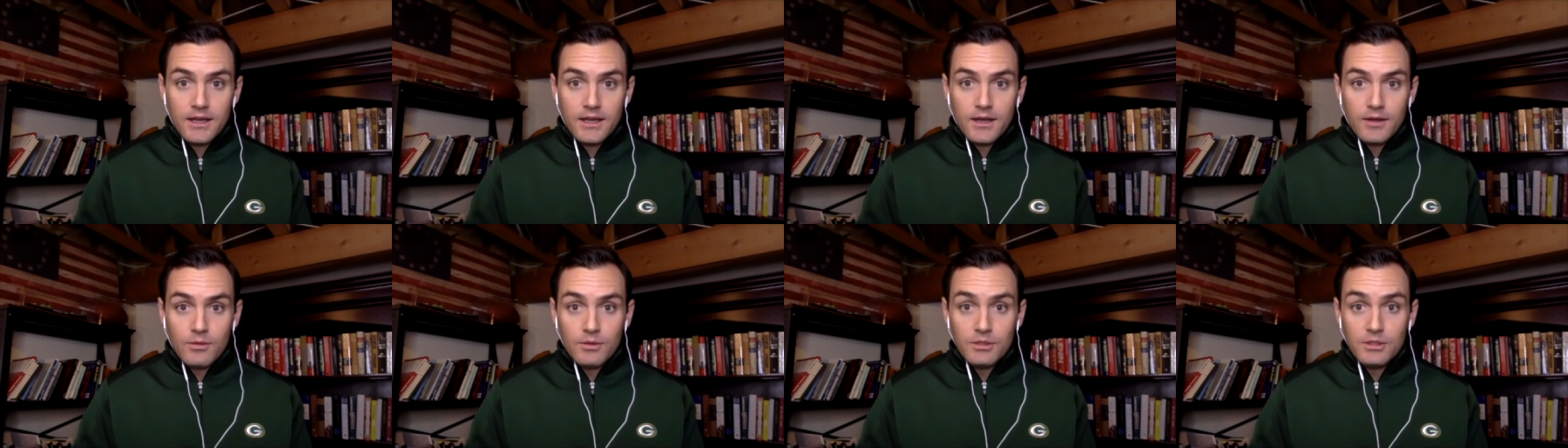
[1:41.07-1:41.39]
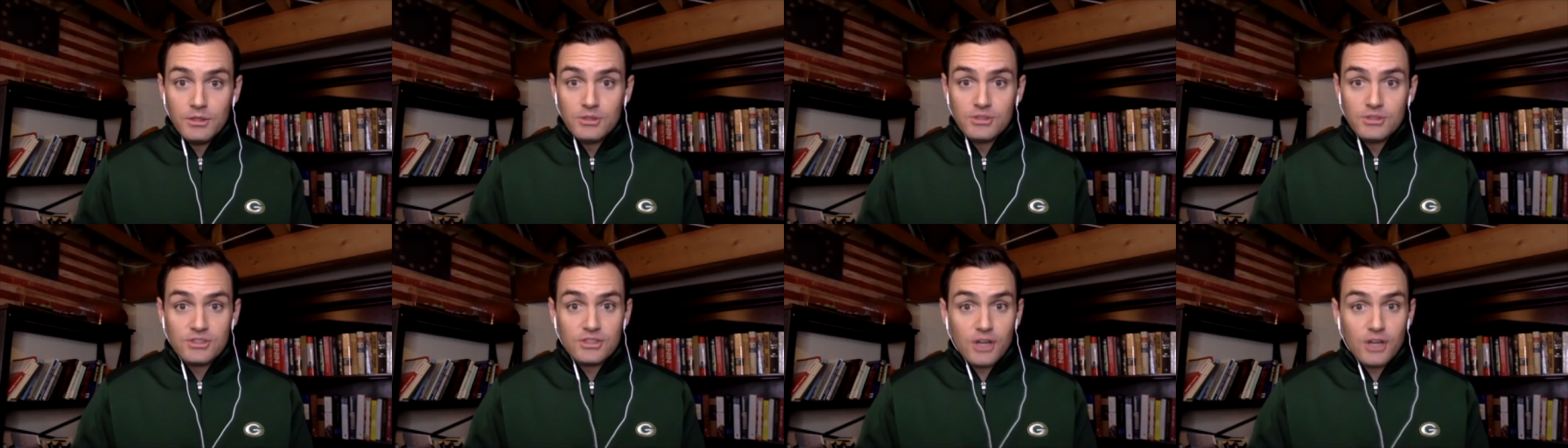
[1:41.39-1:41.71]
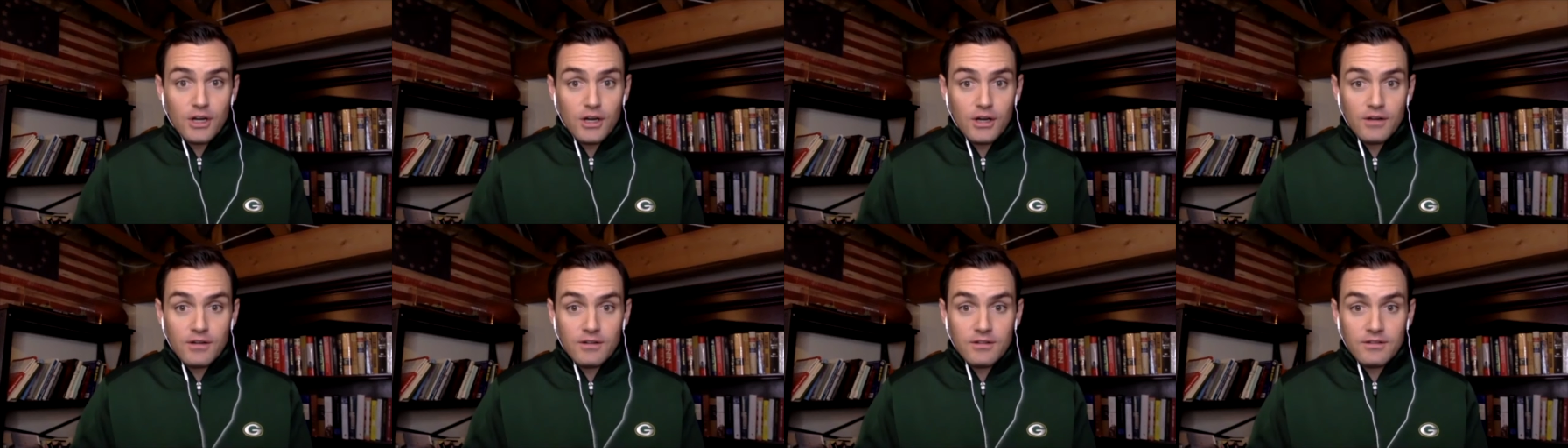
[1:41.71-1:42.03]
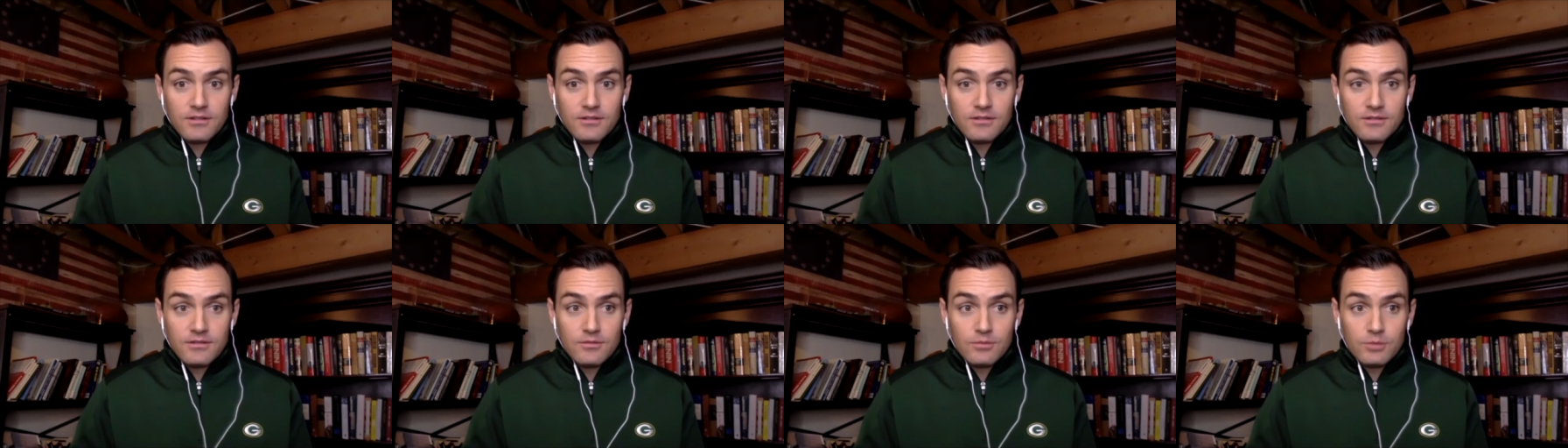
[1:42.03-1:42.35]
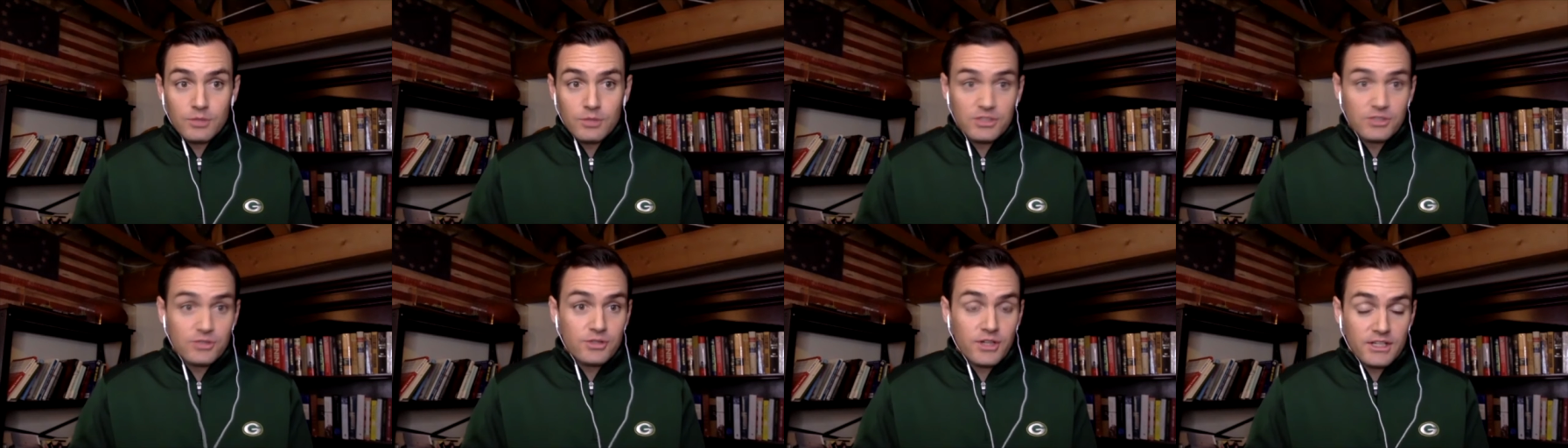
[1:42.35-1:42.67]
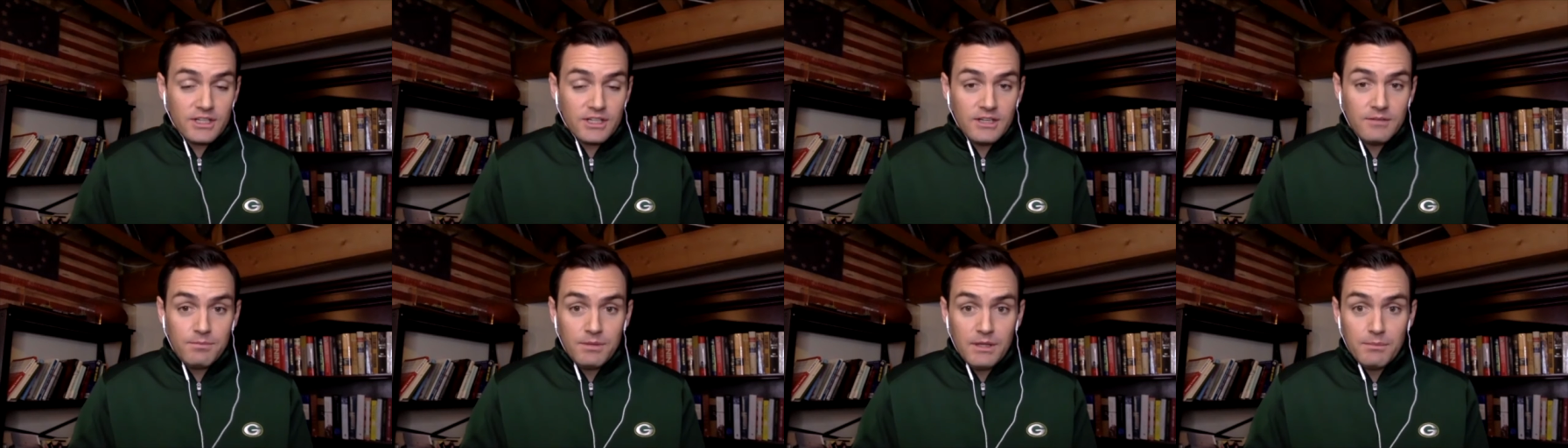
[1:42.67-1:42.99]
when you start
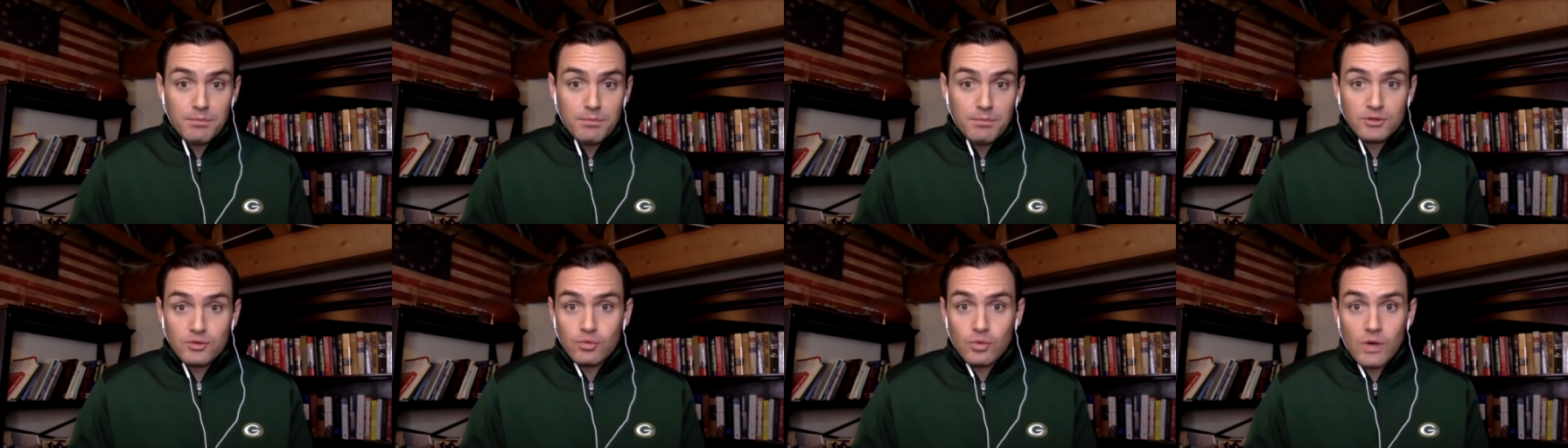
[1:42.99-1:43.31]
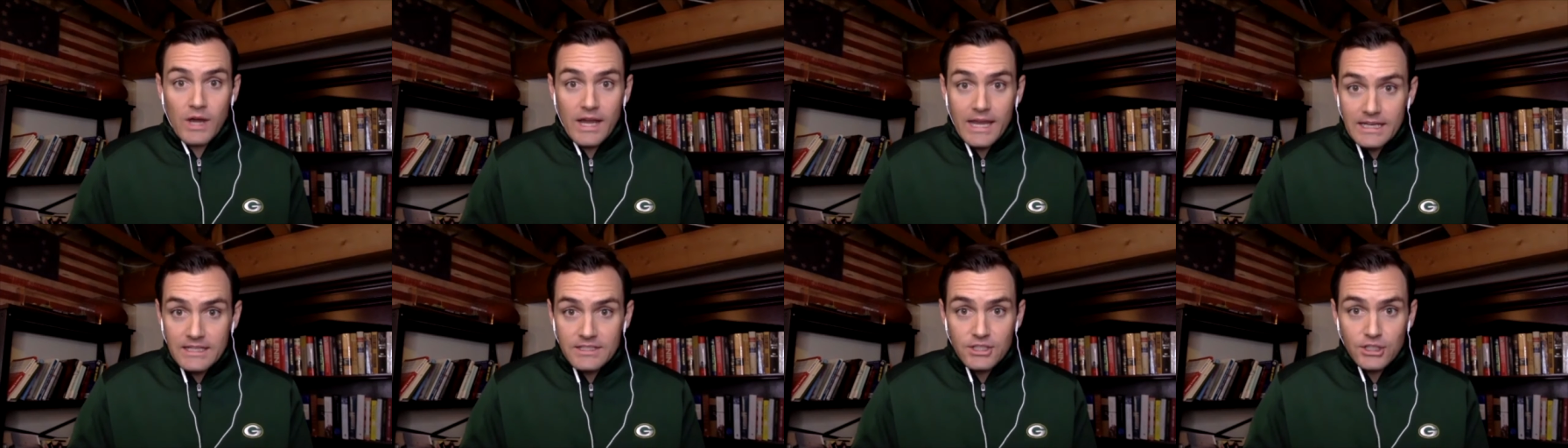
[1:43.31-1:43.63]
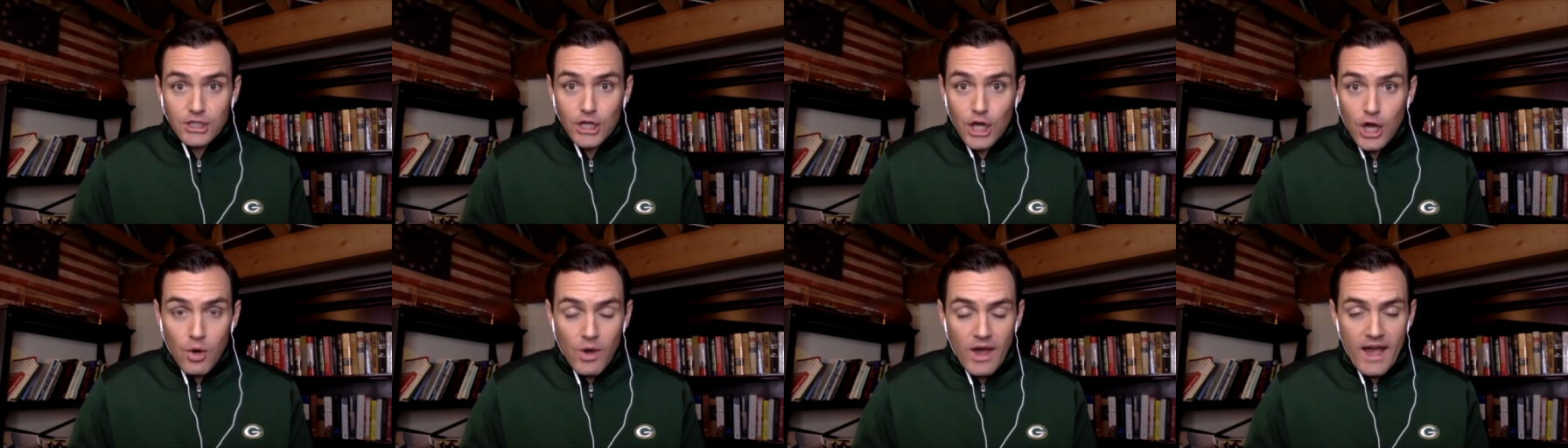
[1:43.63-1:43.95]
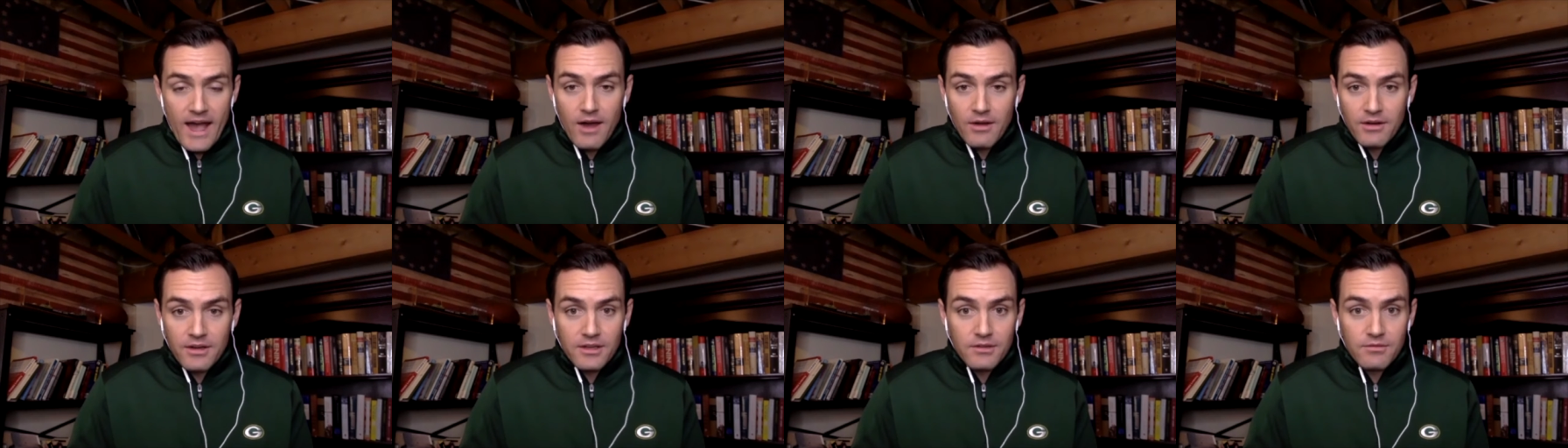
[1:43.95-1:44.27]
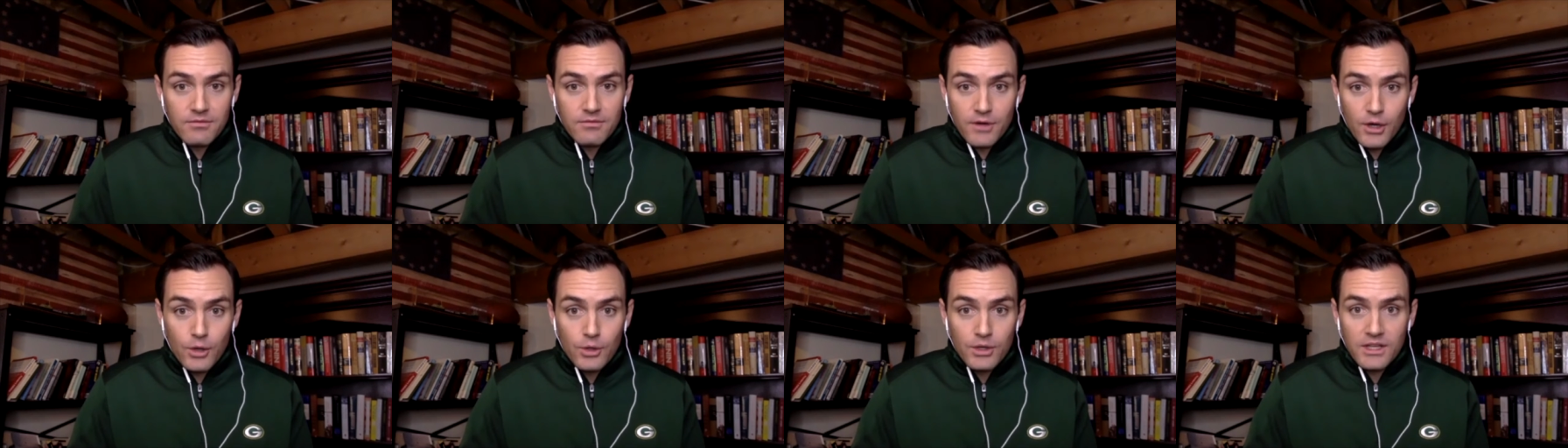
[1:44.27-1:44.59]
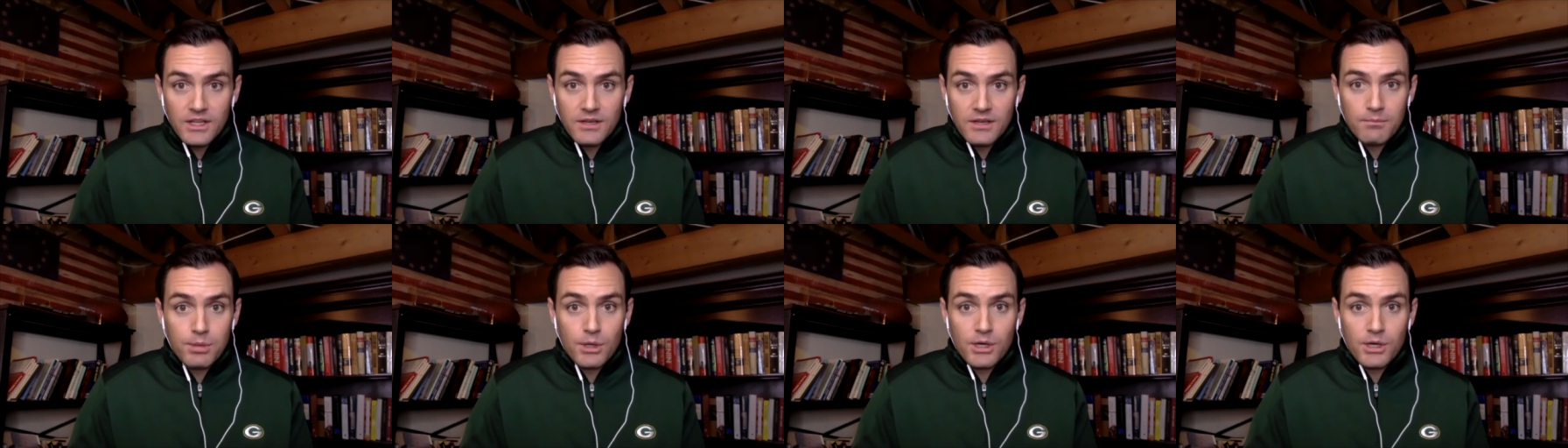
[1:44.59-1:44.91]
restricting people's right to go out and vote
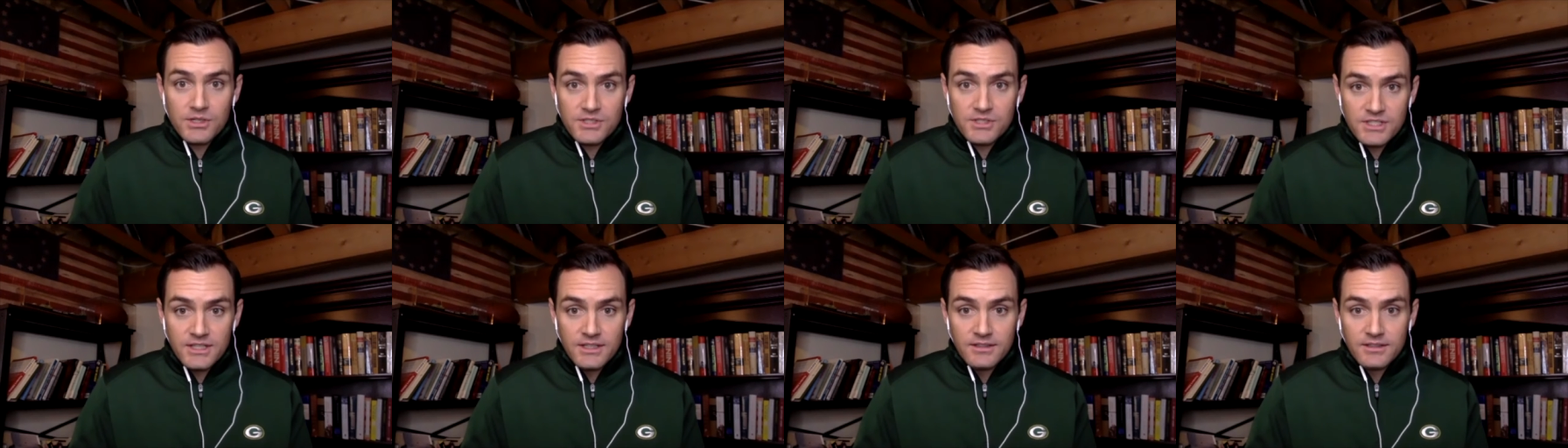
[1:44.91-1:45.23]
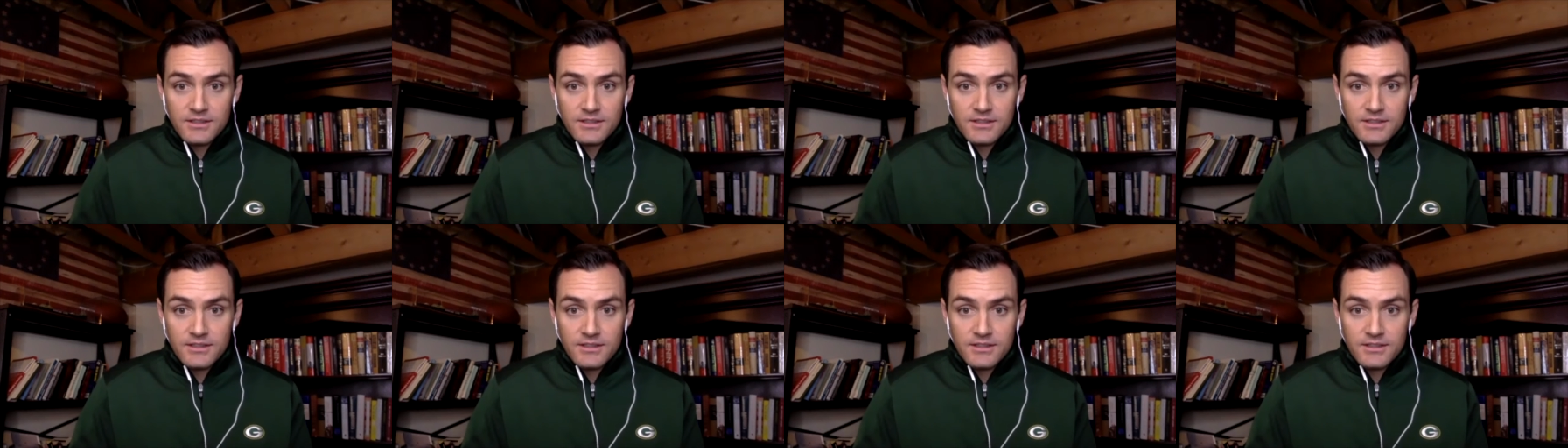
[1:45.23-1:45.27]
in person,